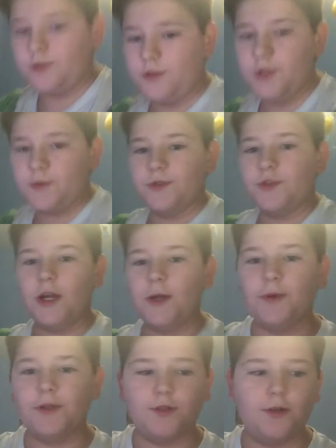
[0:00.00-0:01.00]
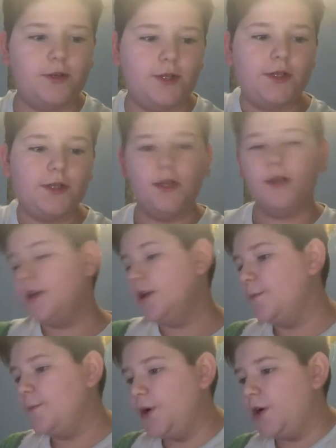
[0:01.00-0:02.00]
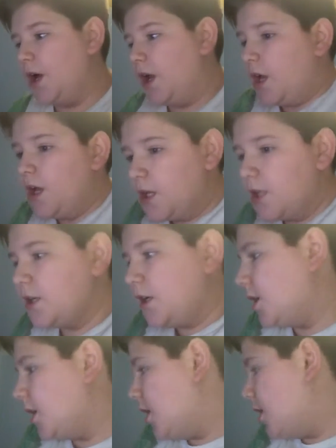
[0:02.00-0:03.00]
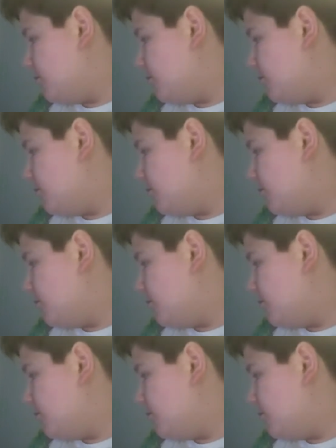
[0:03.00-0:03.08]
Use my tripod to hold it. But, I